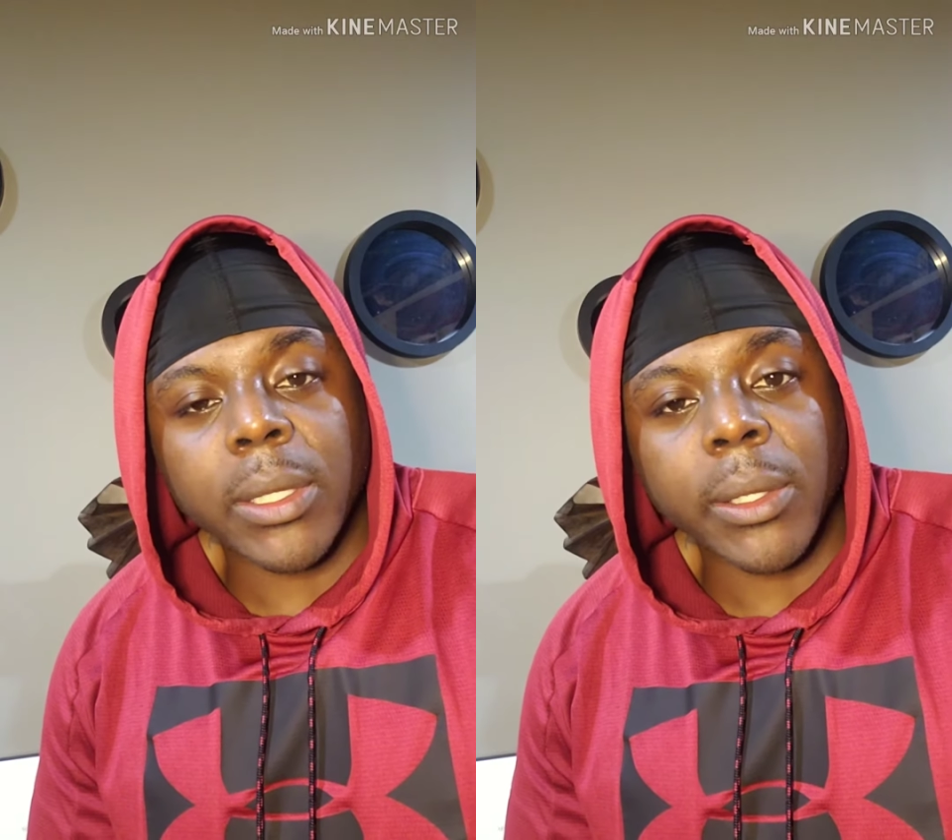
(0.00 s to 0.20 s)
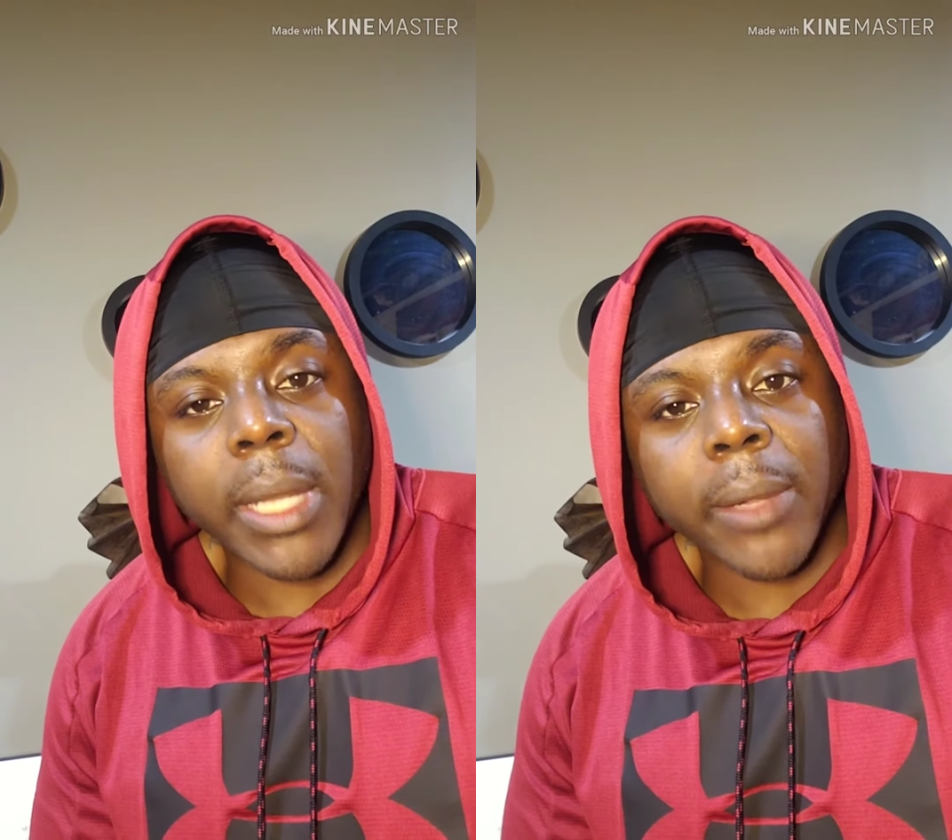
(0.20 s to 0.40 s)

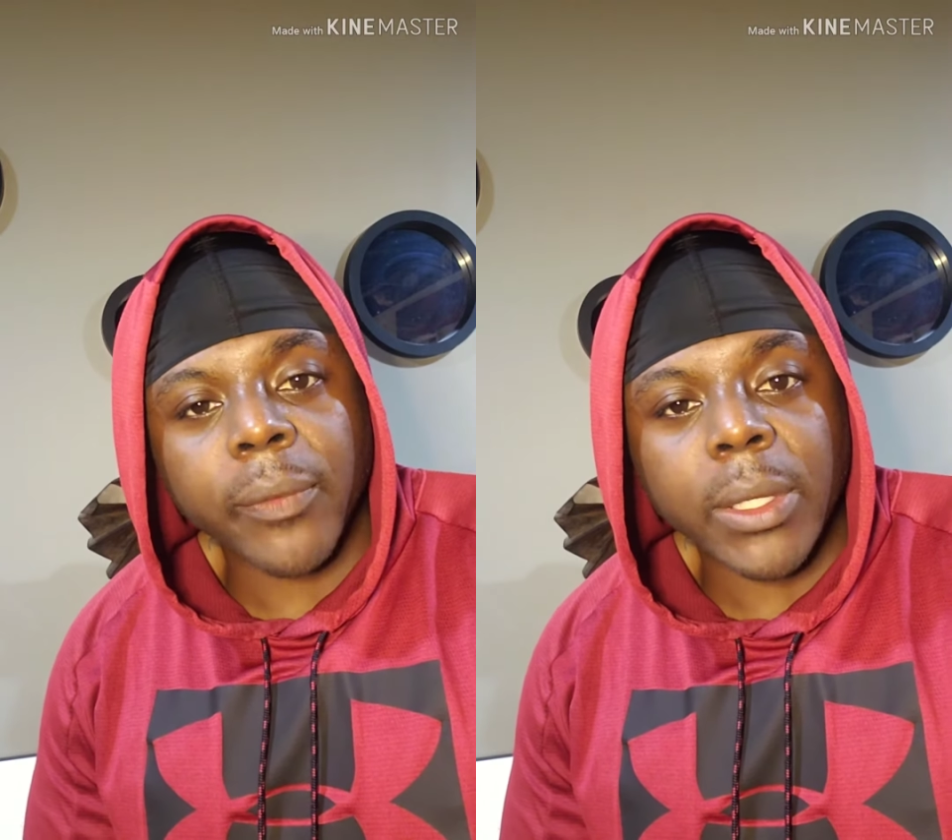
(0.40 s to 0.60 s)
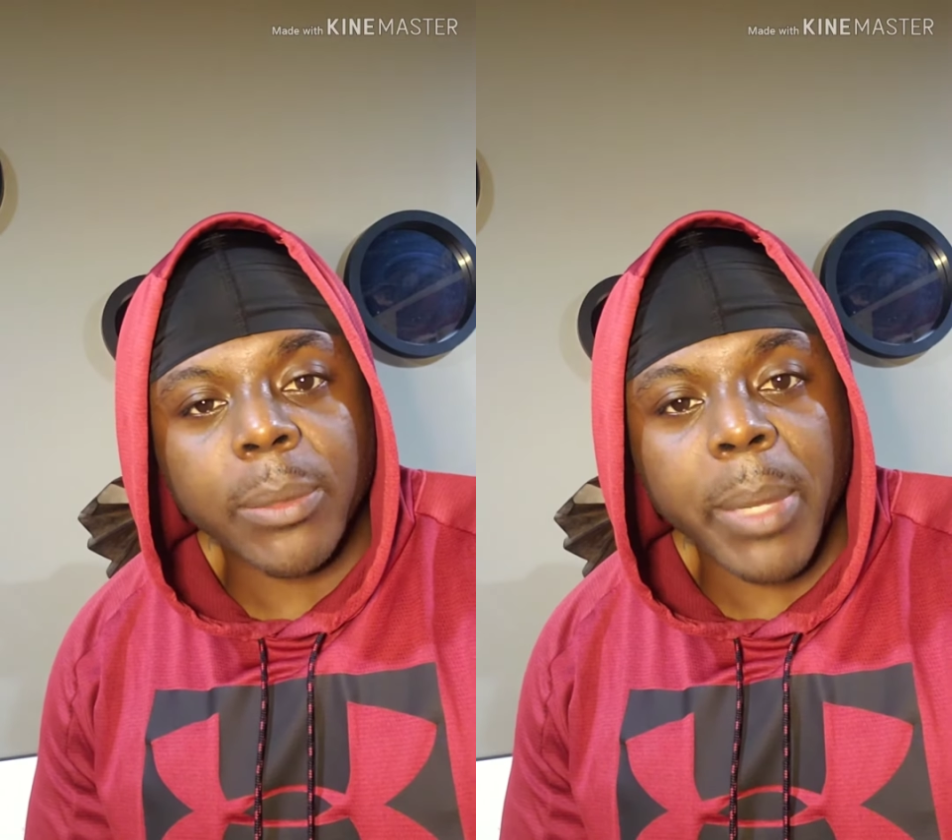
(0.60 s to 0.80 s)
their life
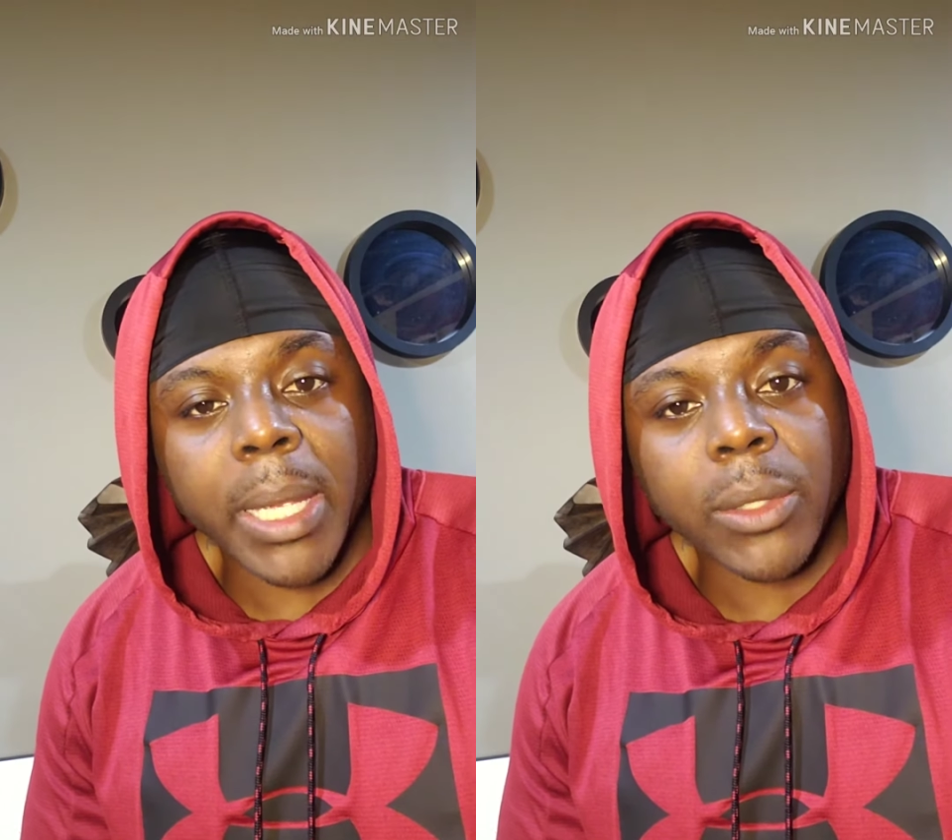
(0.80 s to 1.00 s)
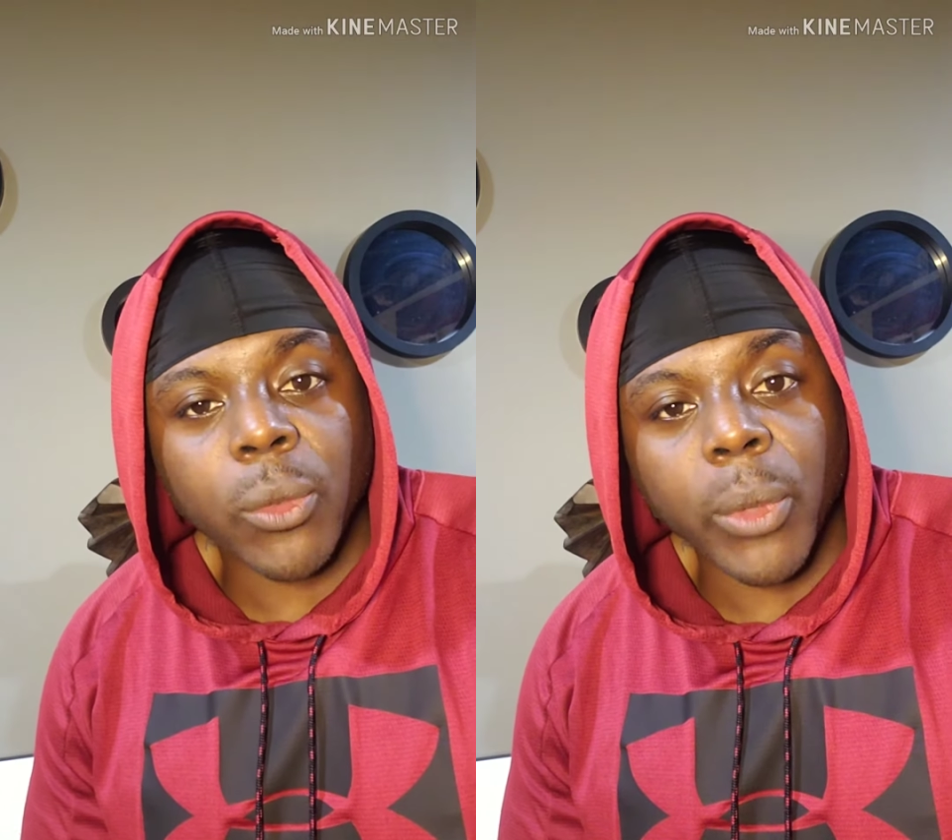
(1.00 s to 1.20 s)
this
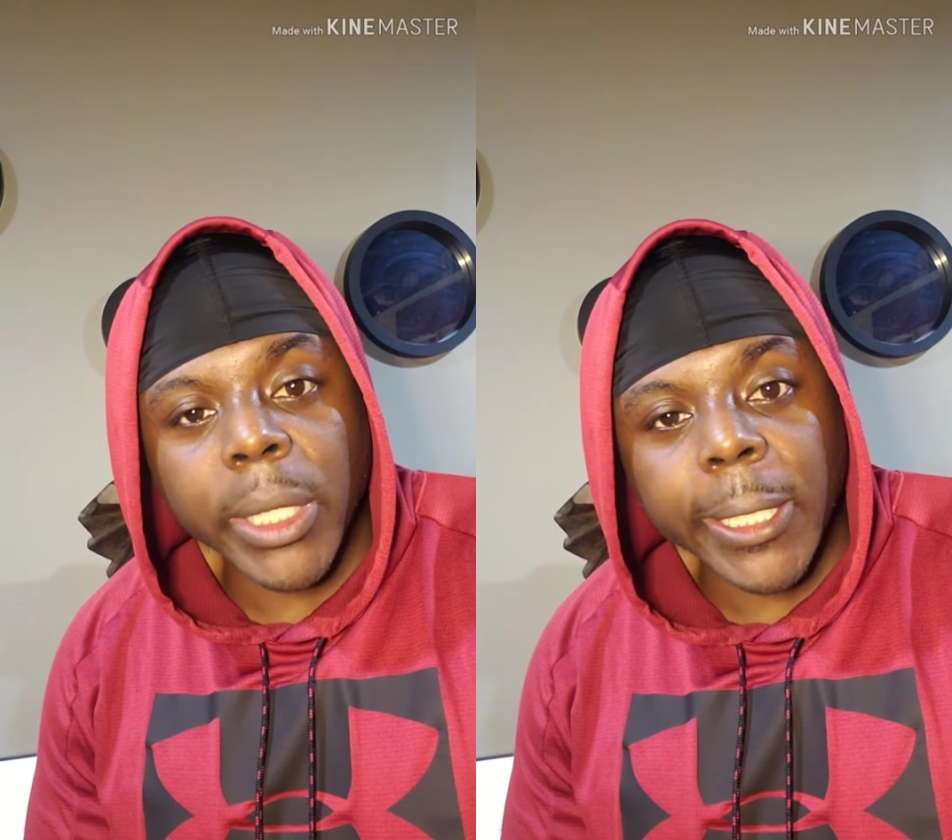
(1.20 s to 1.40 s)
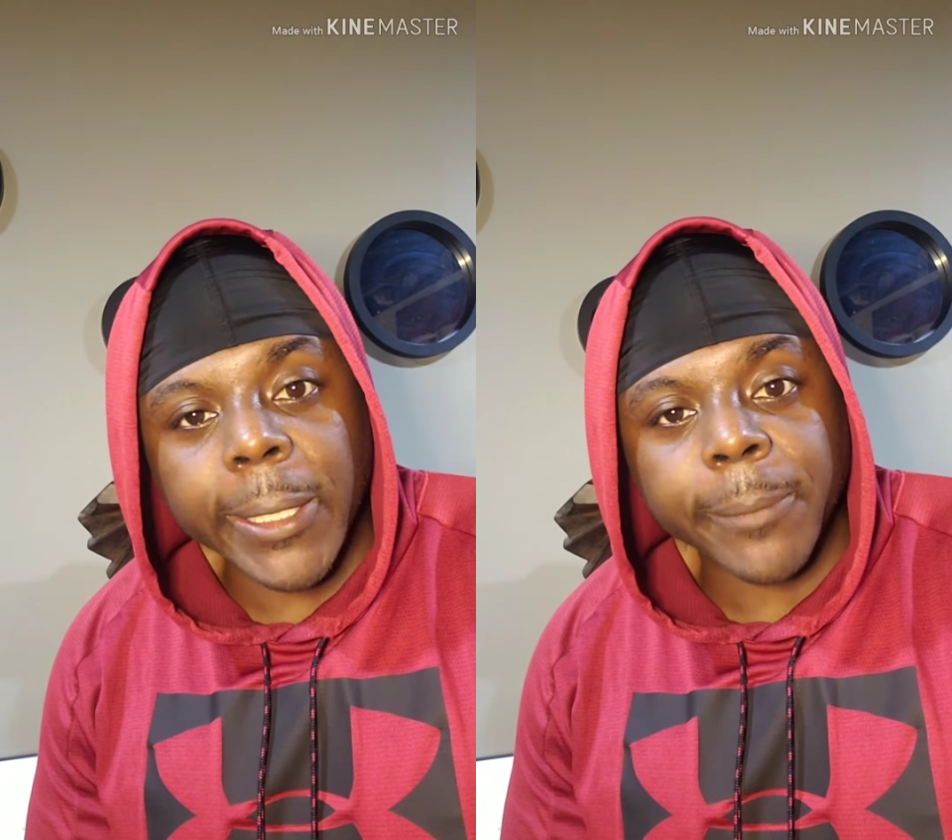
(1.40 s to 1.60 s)
past
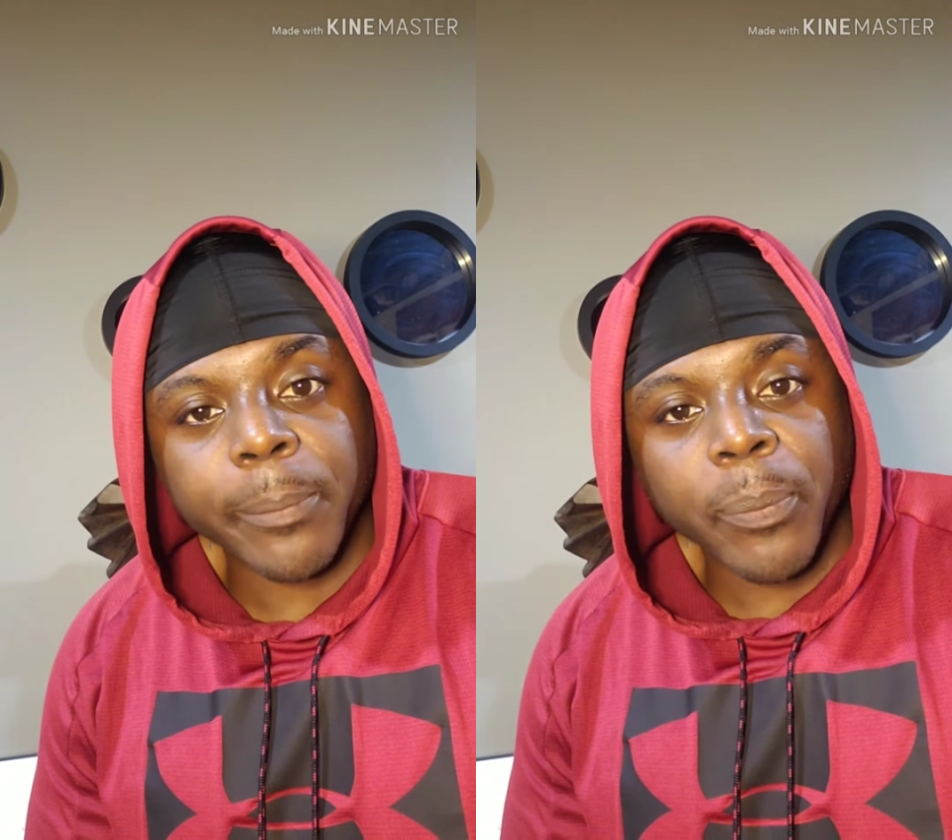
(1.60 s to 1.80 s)
weekend.